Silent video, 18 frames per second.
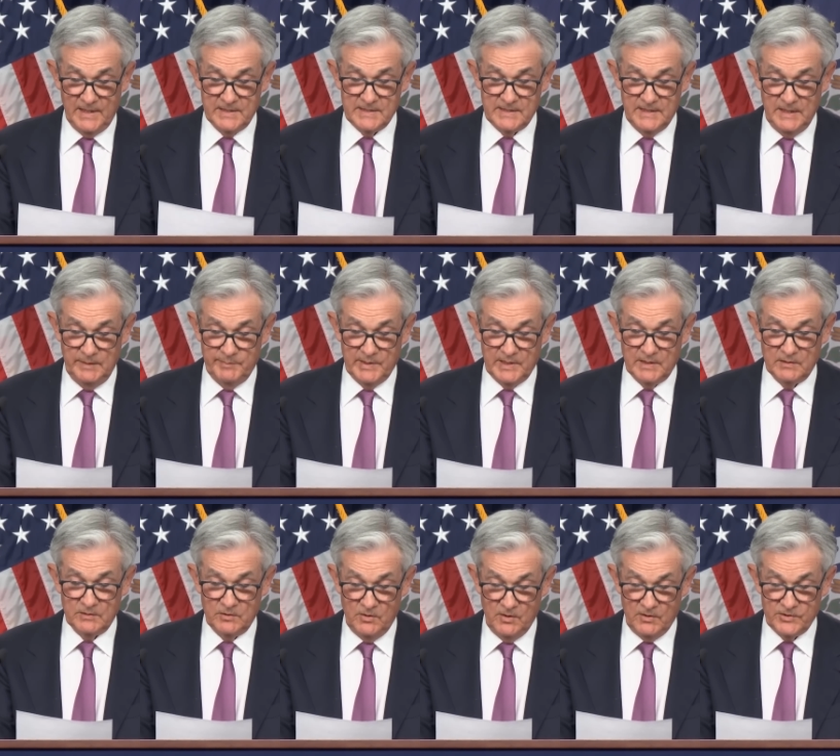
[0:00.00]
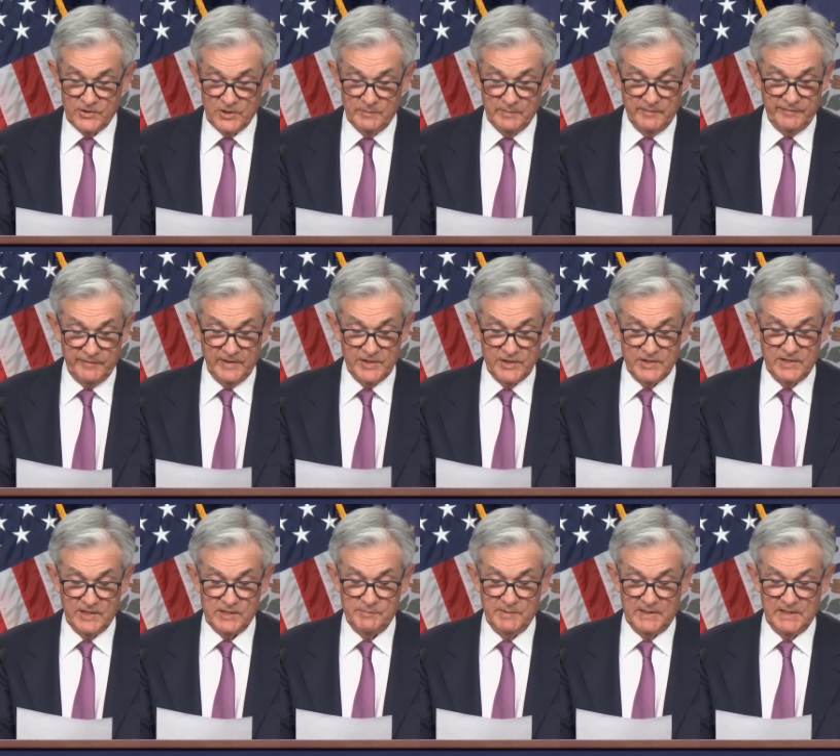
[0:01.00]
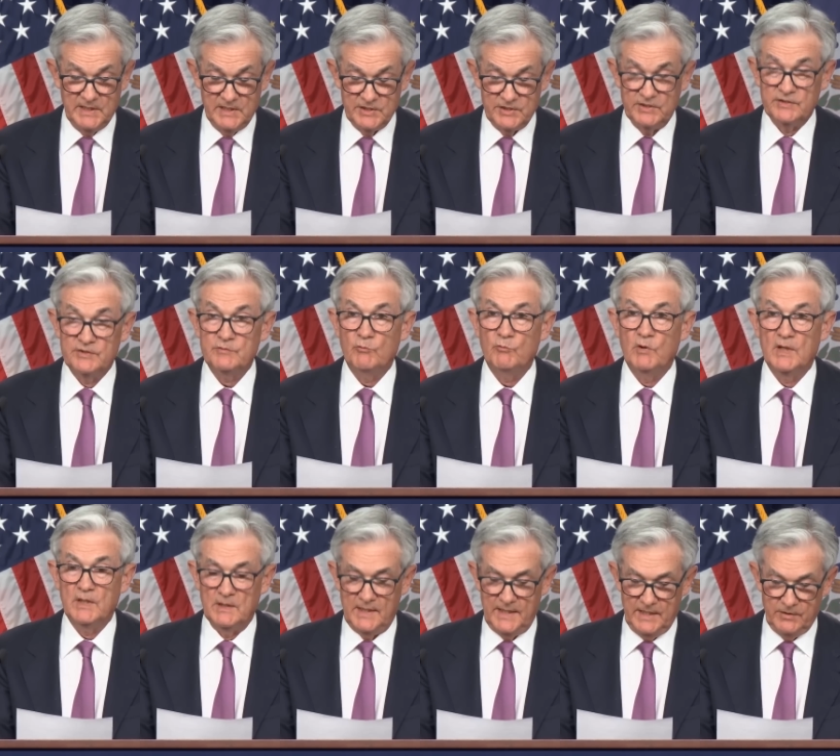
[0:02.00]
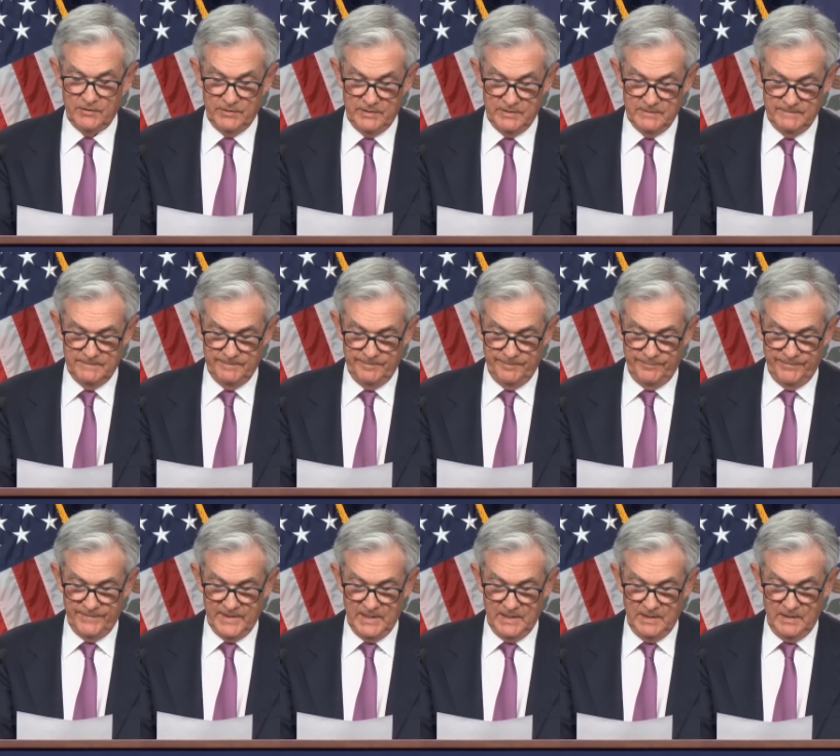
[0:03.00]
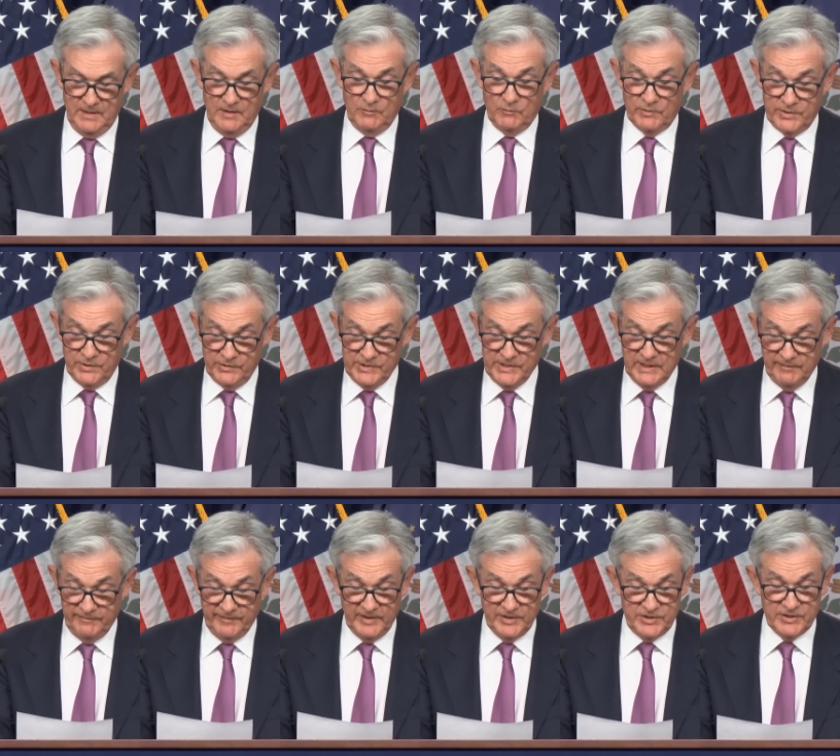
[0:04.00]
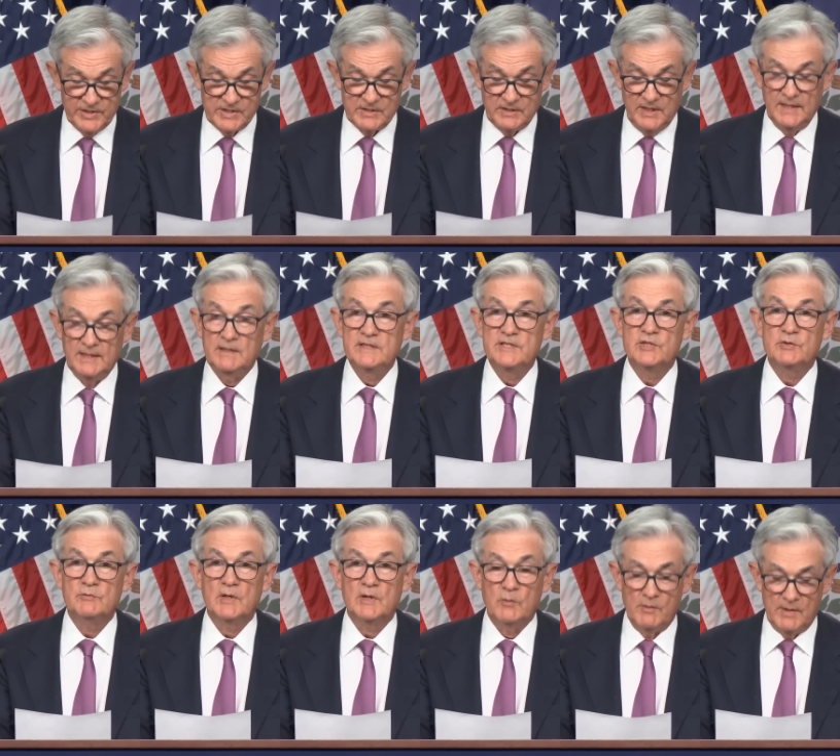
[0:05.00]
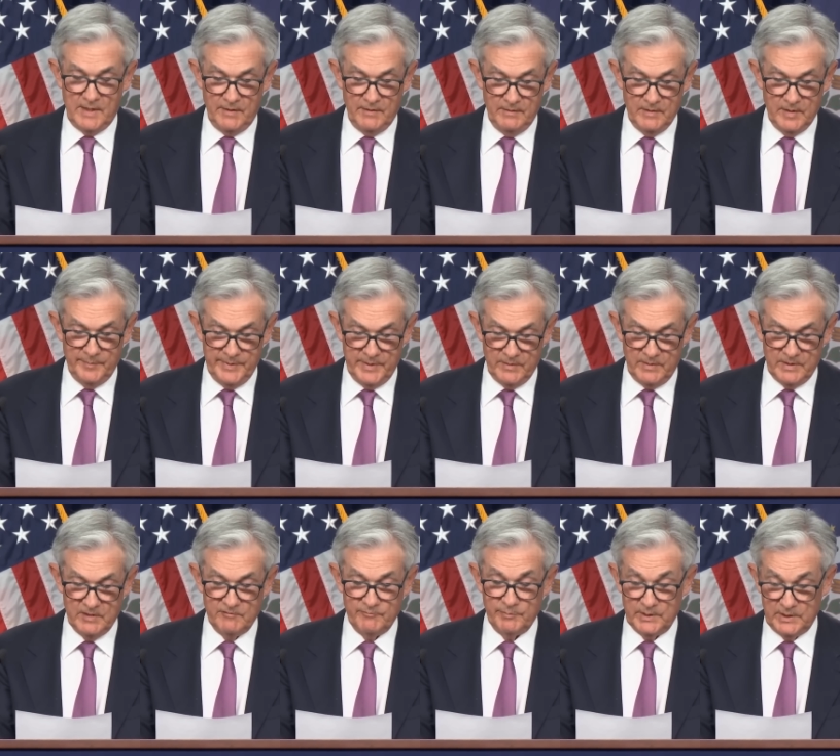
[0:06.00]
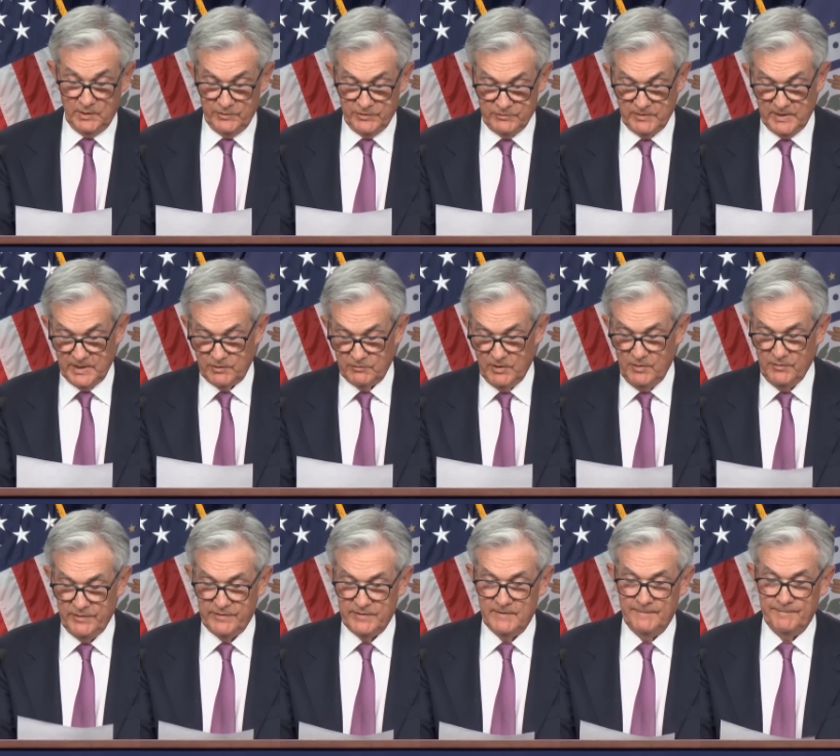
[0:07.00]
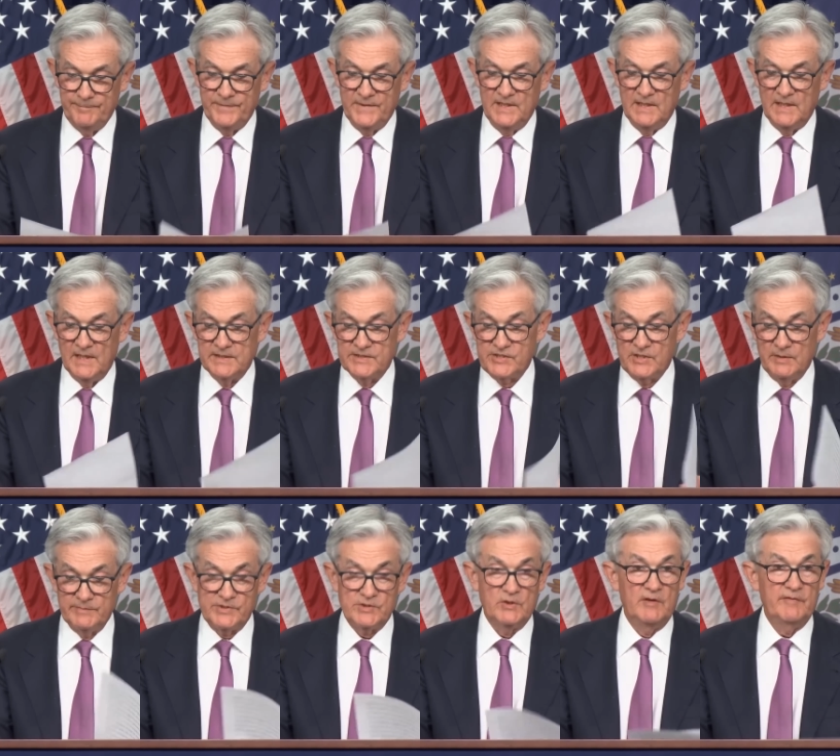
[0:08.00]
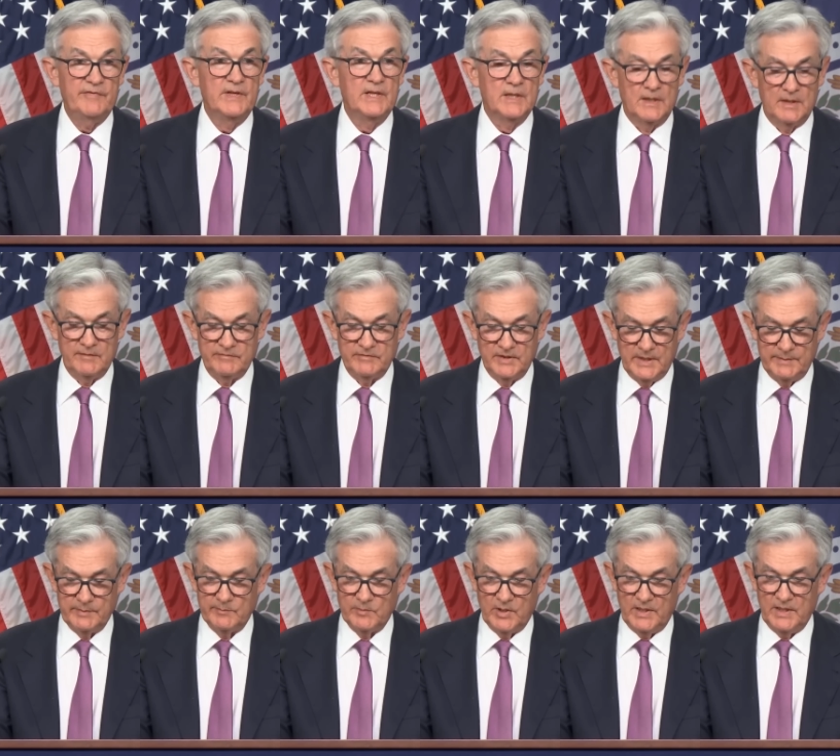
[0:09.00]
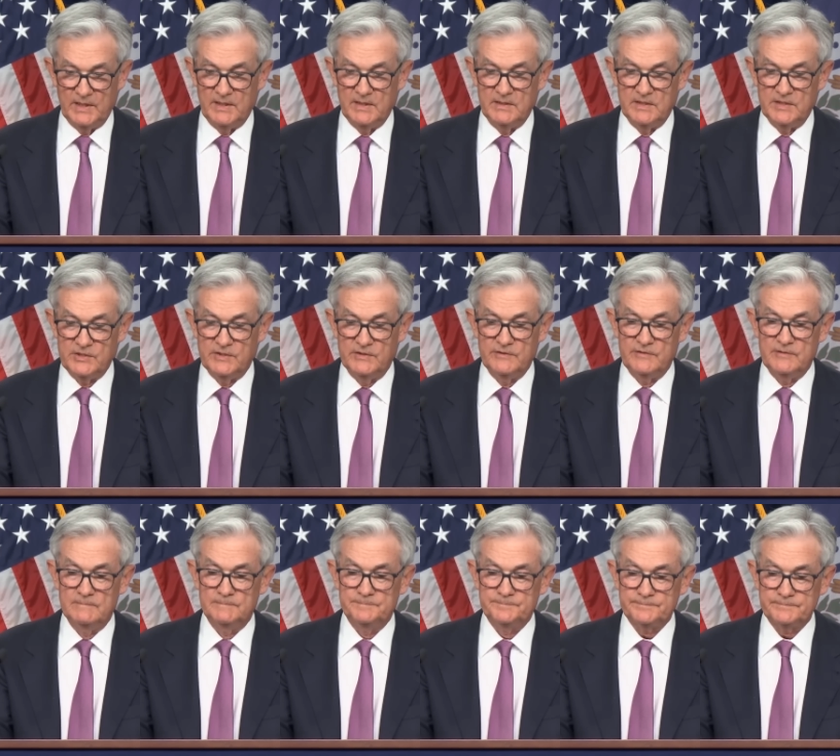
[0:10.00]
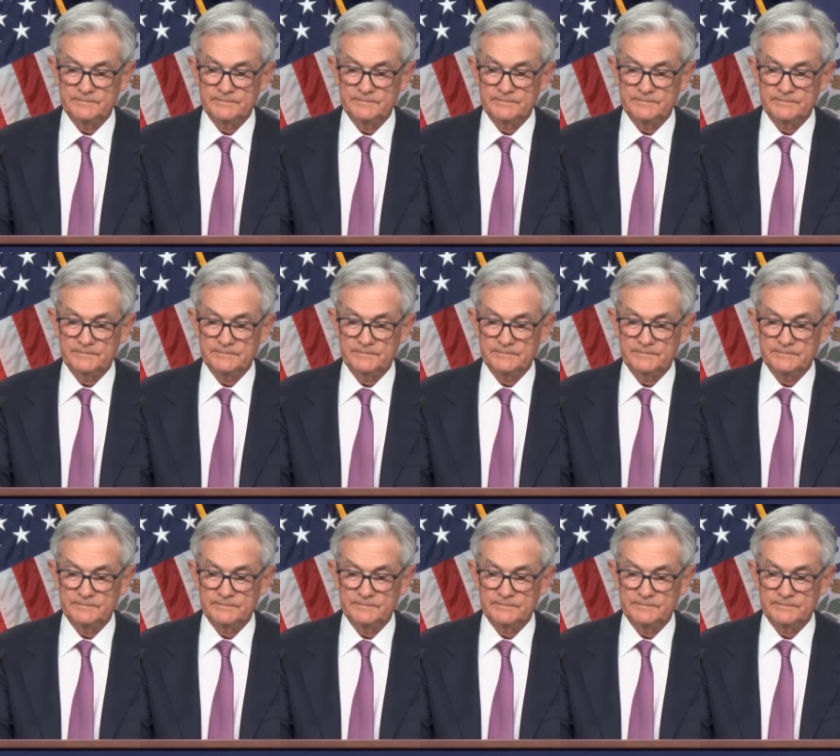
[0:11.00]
and to keeping longer-term inflation expectations well anchored. Reducing inflation is likely to require a period of below-trend growth and some softening of labor market conditions.